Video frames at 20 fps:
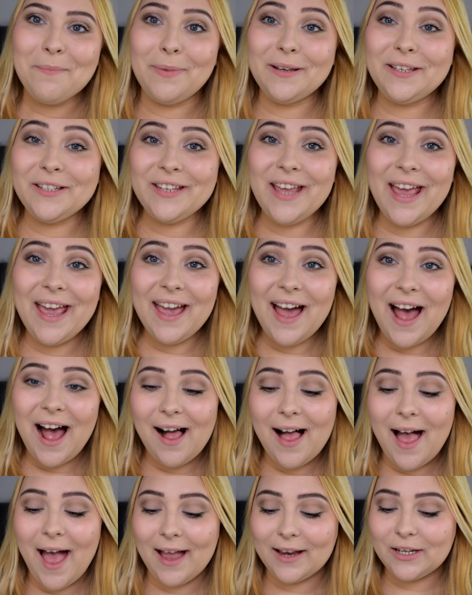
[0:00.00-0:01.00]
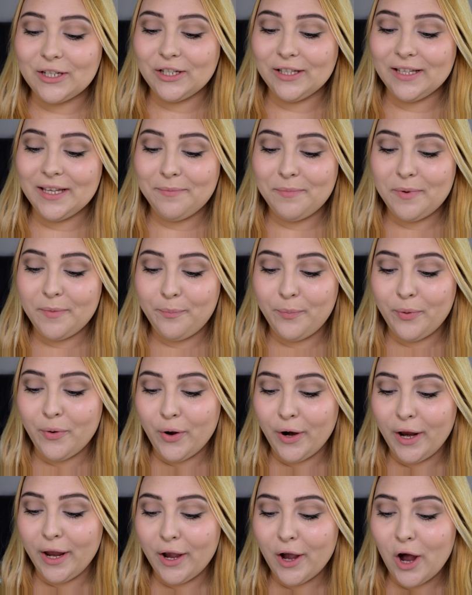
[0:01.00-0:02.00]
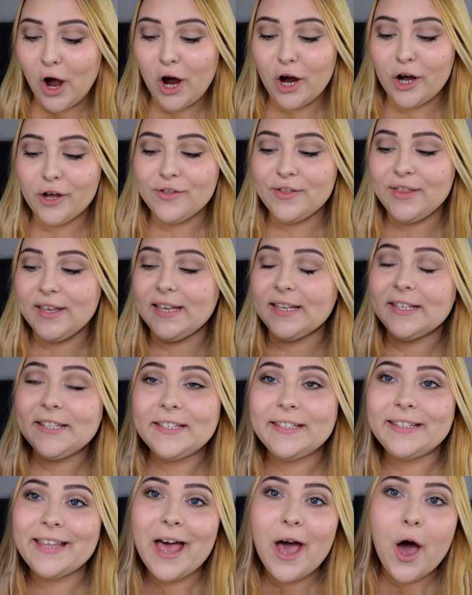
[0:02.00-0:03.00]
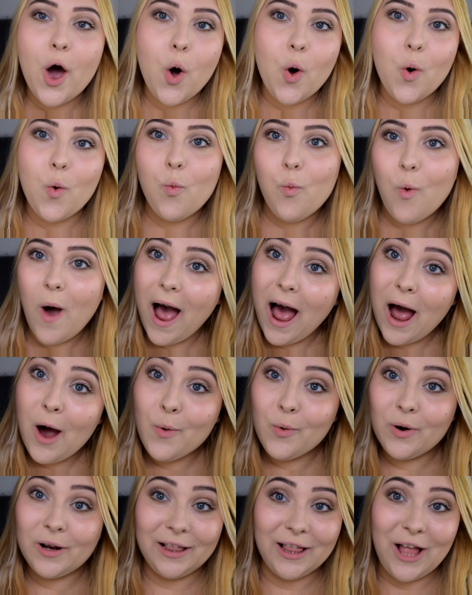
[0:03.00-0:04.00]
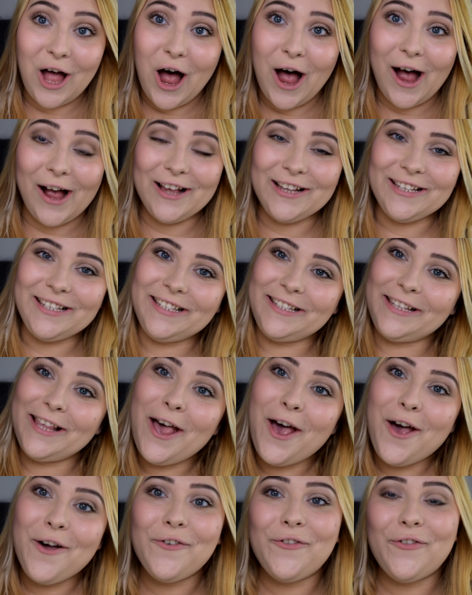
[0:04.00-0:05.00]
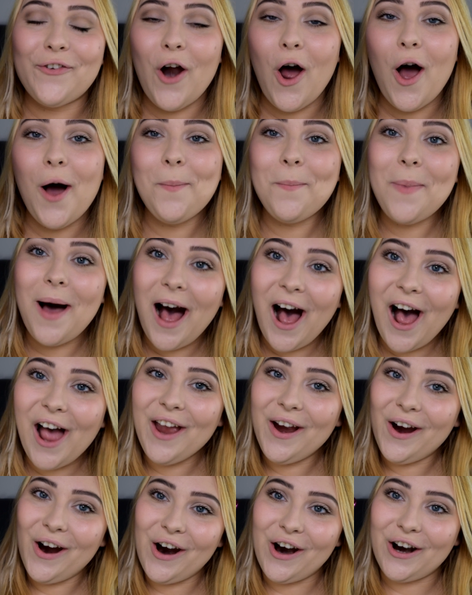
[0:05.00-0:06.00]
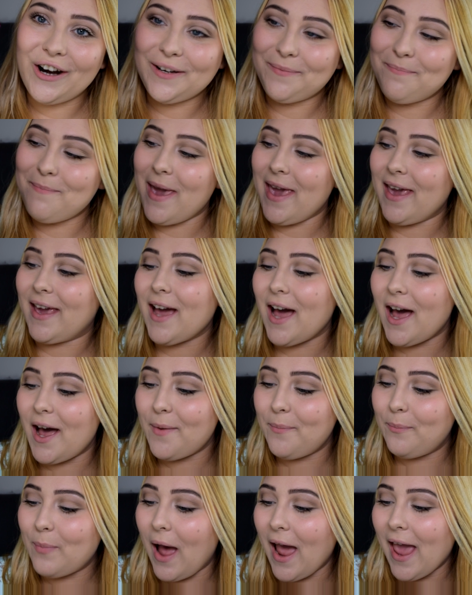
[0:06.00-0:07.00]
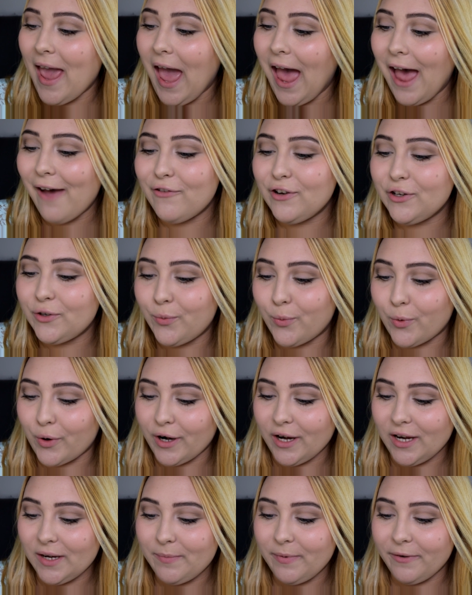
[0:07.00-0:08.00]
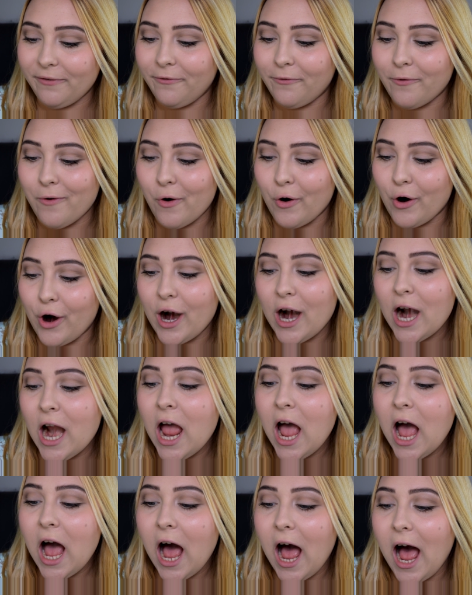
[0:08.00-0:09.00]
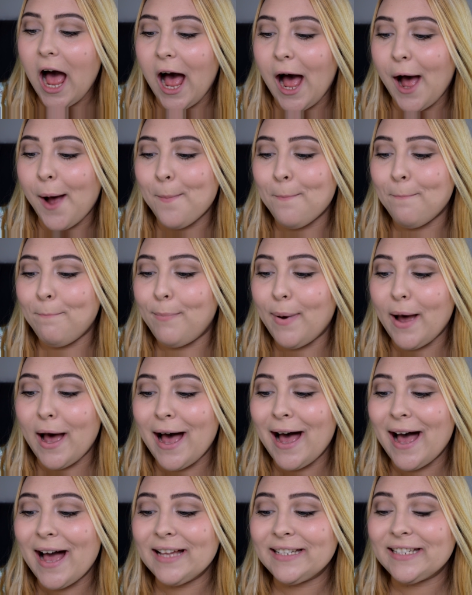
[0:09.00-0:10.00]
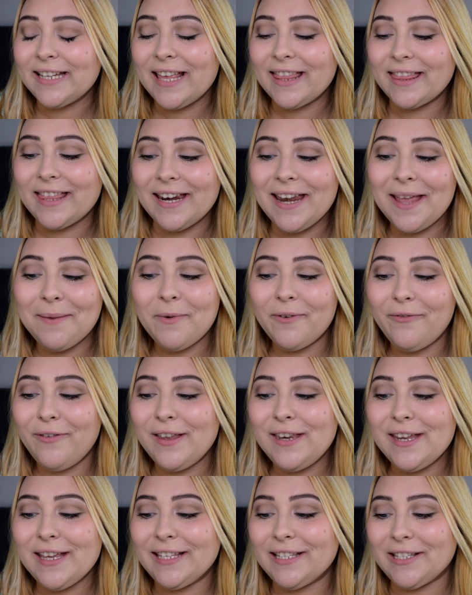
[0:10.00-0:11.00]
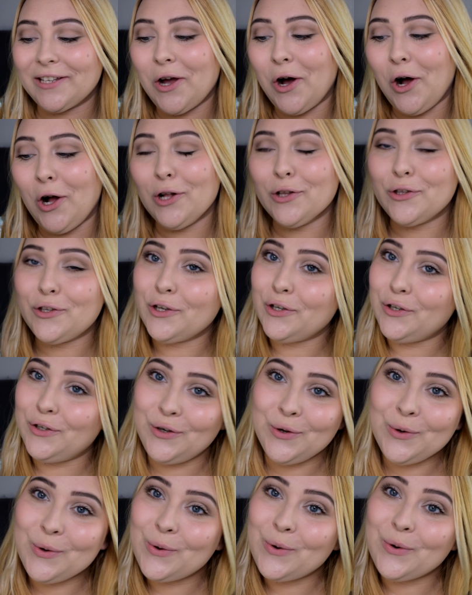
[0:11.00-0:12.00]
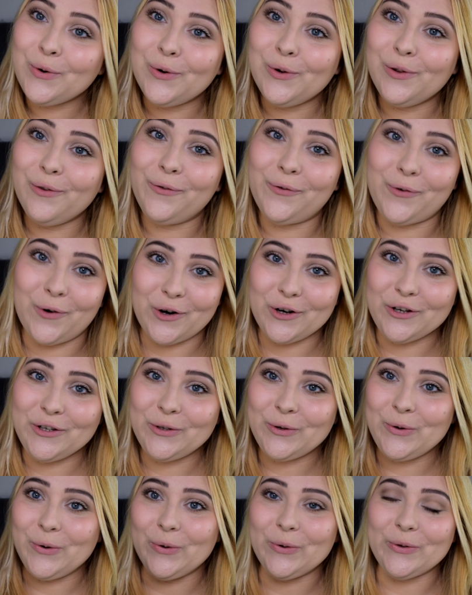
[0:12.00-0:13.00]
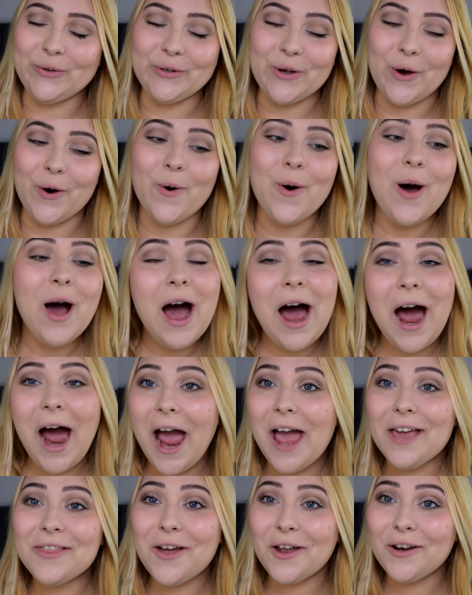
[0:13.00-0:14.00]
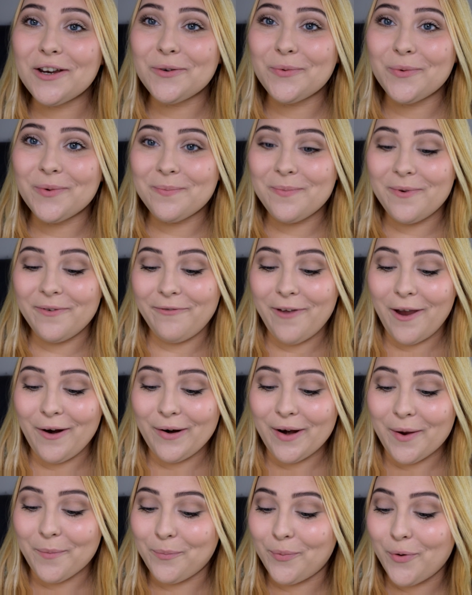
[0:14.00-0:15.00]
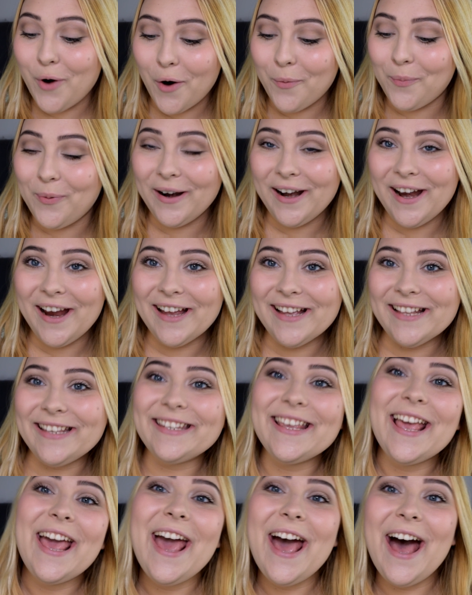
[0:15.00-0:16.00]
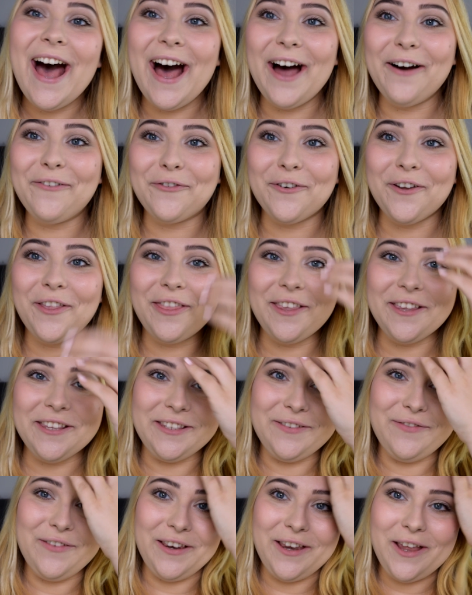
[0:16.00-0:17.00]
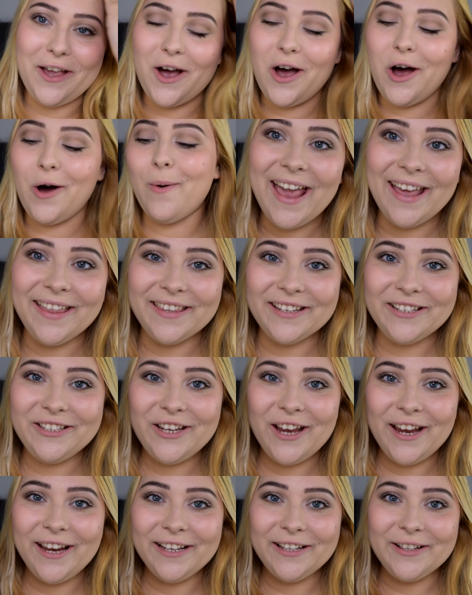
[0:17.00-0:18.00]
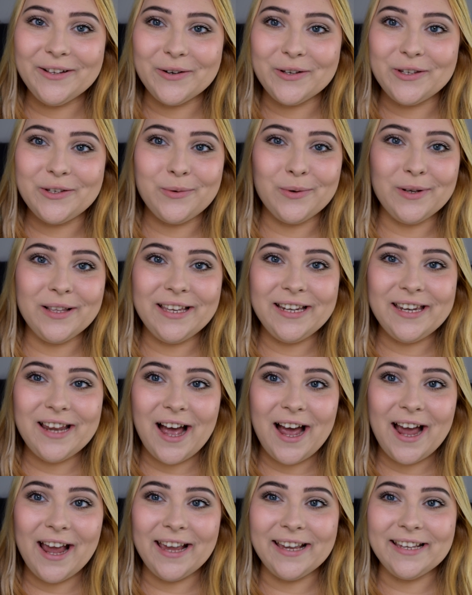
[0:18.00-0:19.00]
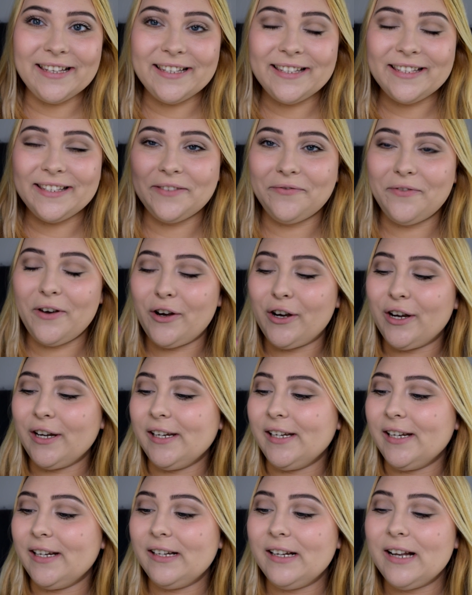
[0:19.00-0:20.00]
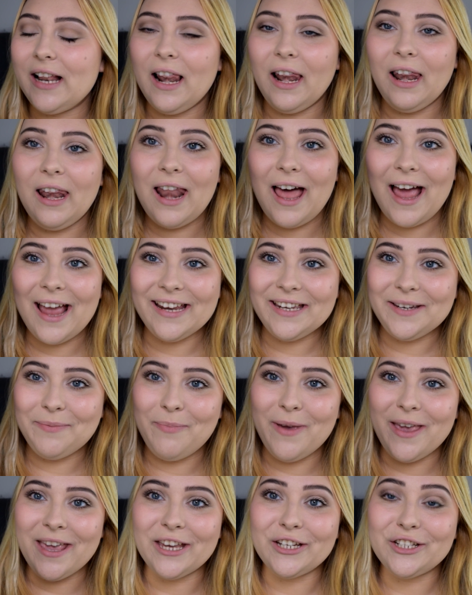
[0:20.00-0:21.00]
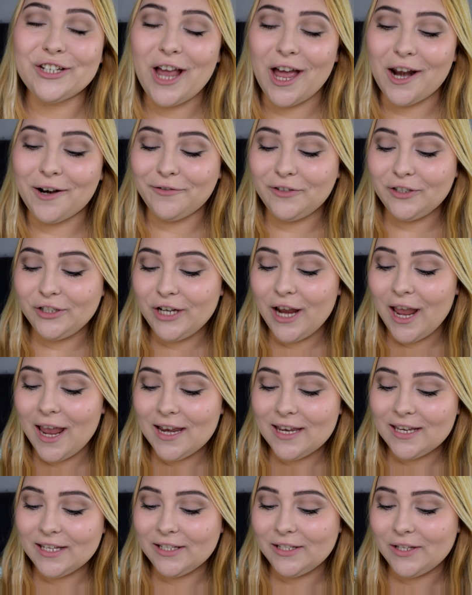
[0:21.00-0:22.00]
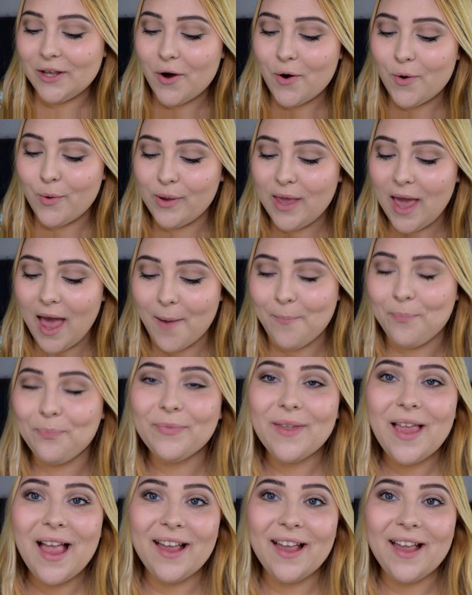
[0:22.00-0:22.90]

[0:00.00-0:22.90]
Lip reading: But today I'll actually be putting on this Wow gloss from I Heart Makeup. I haven't worn it before, but the name of it is called Too Cool for School, so I thought it would be very appropriate for this video. And the shade looks really nice, very light pinkish kind of shade, so yeah,